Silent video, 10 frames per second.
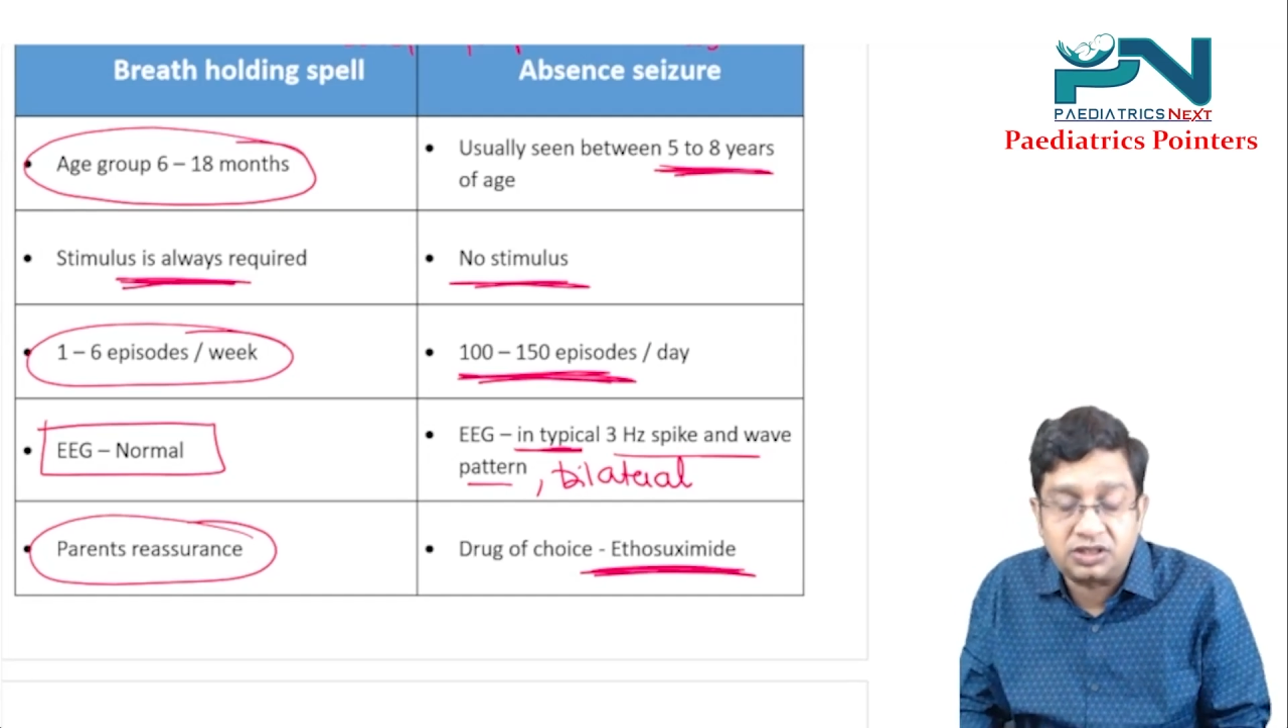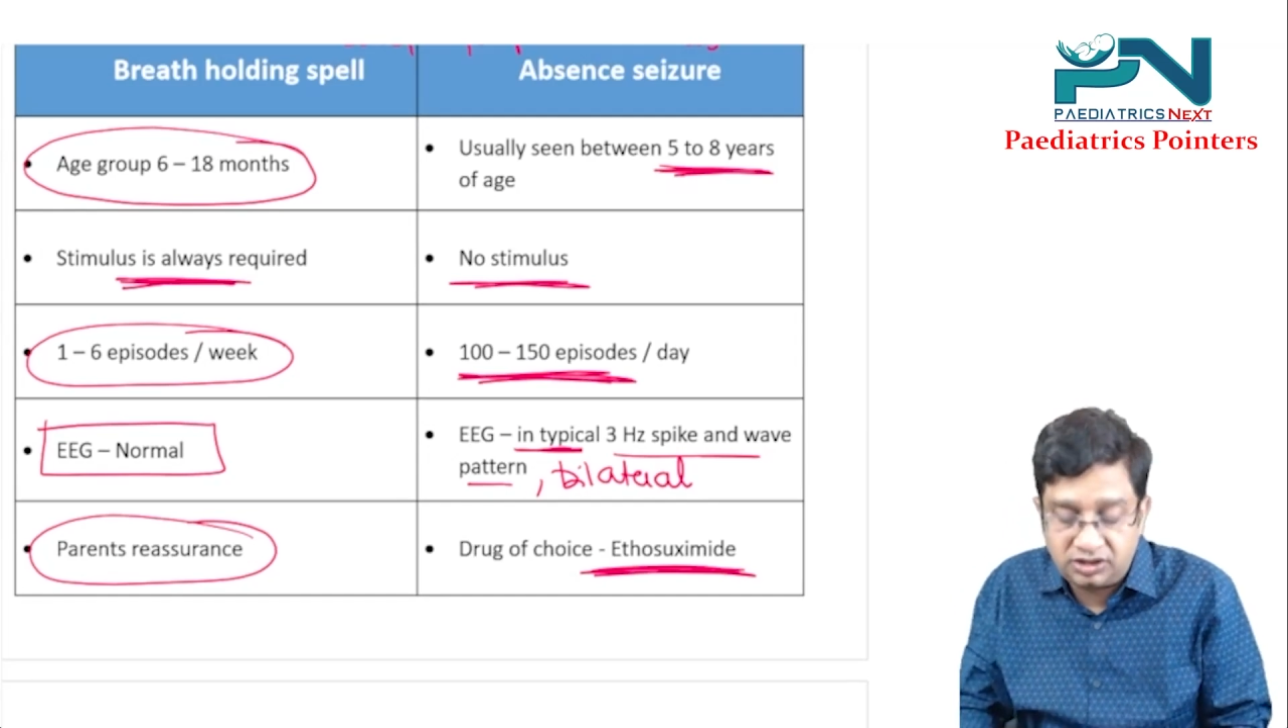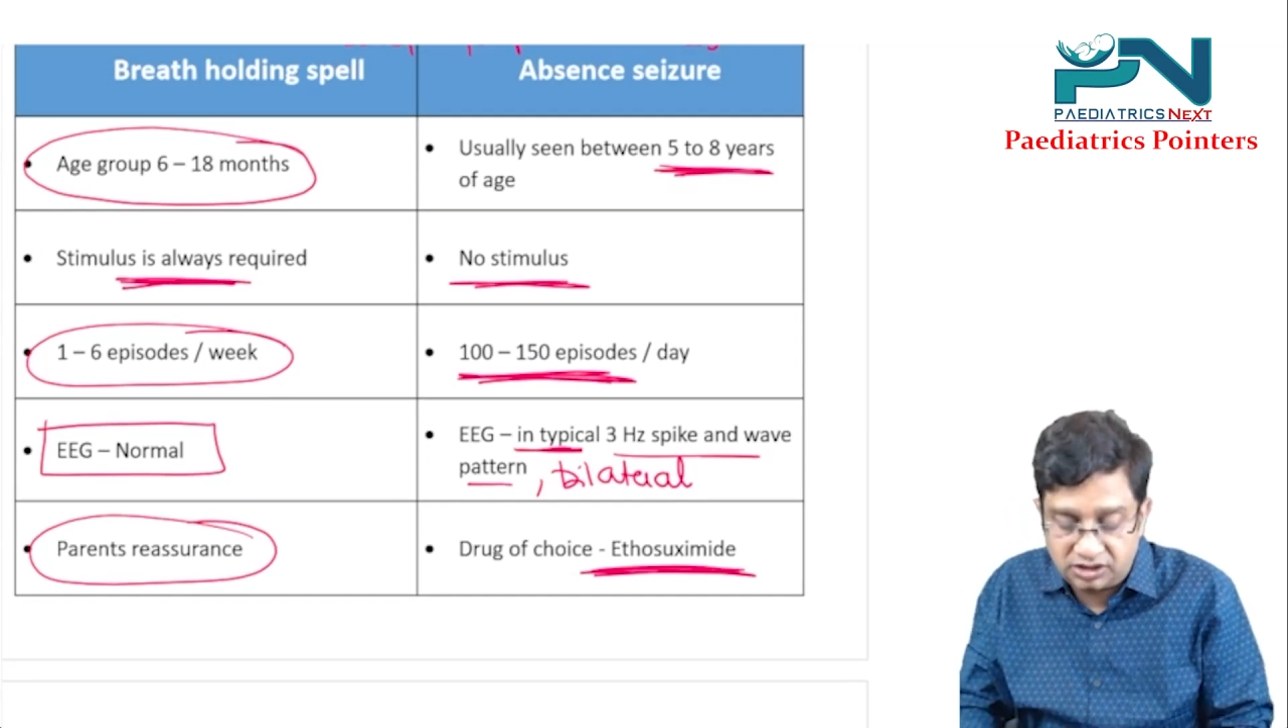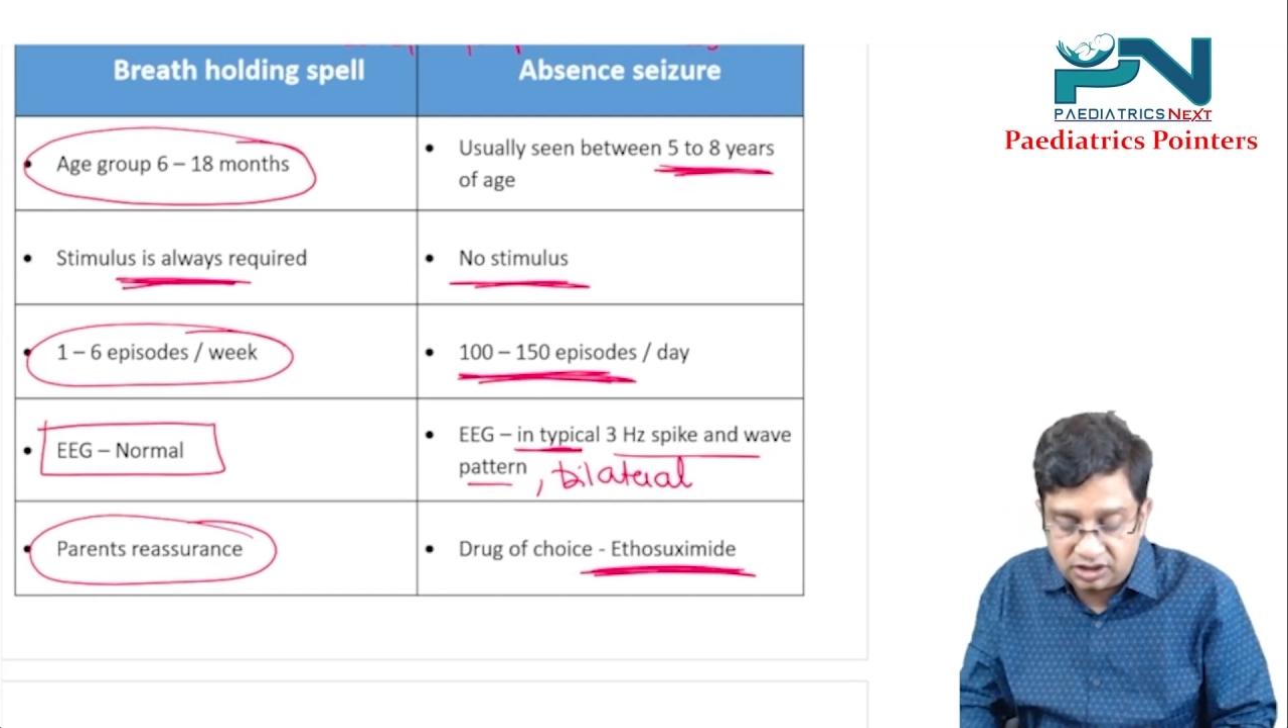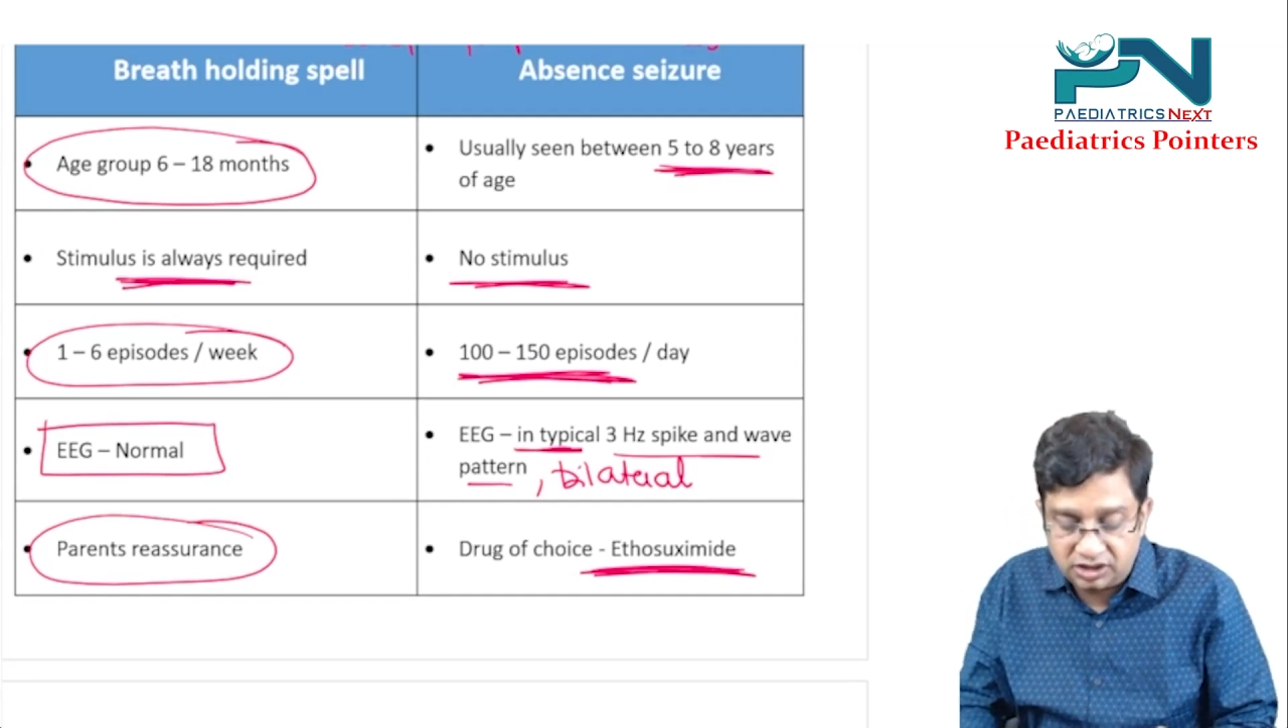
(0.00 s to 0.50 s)

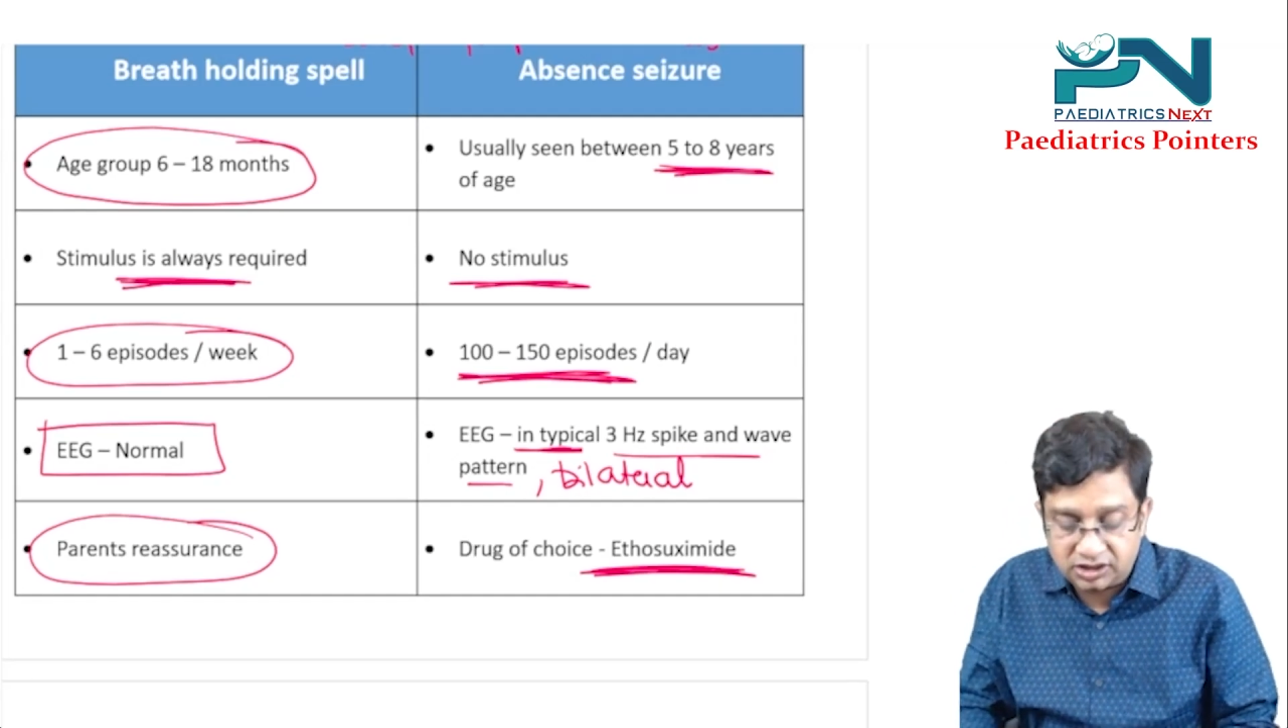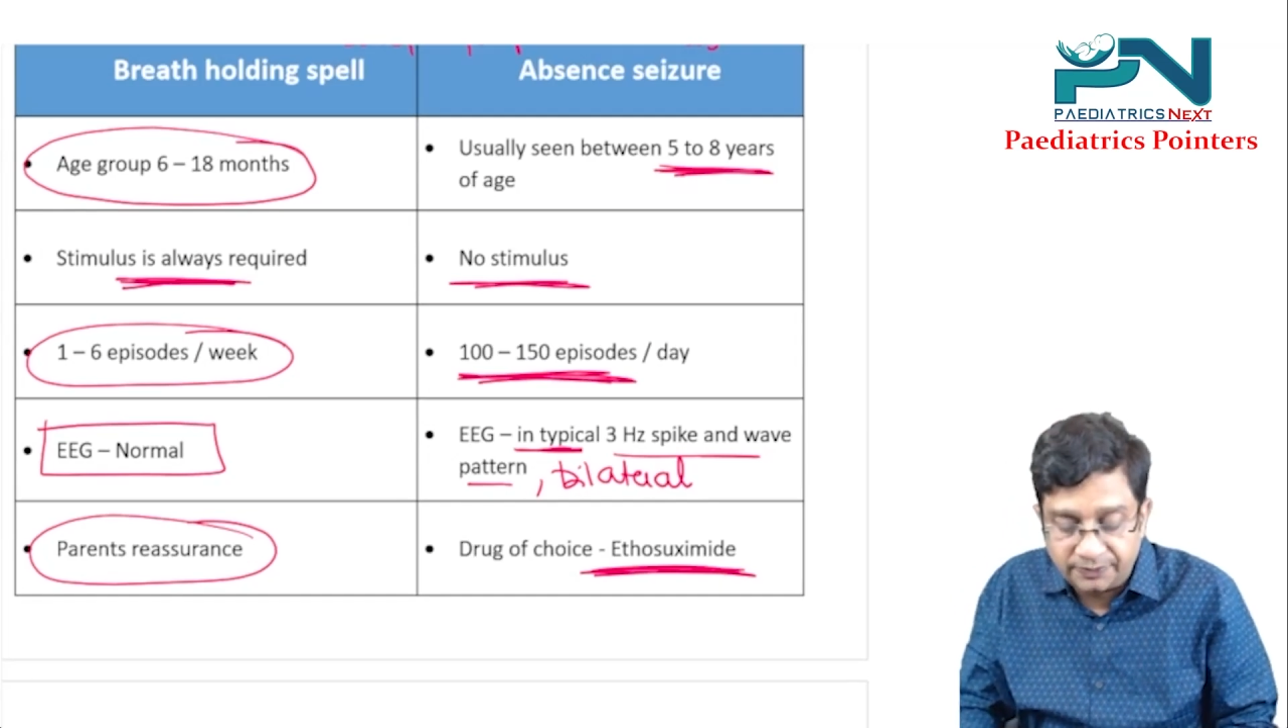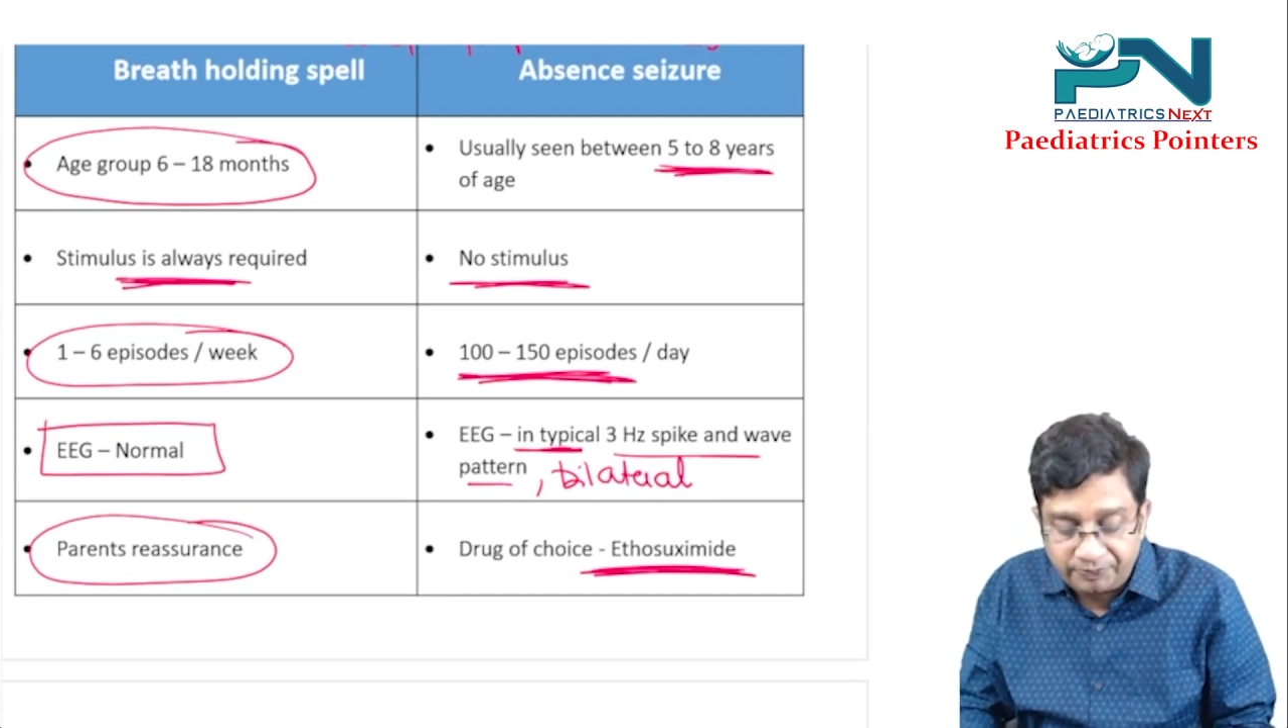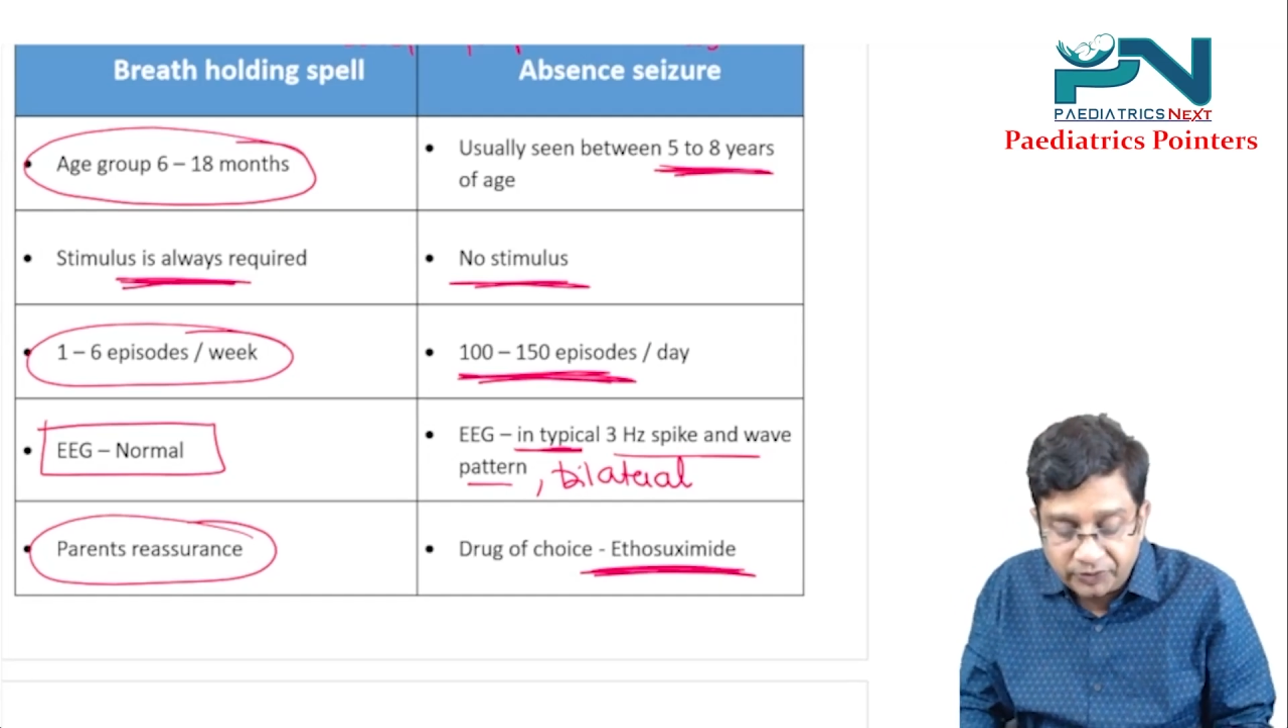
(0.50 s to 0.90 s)
seizures.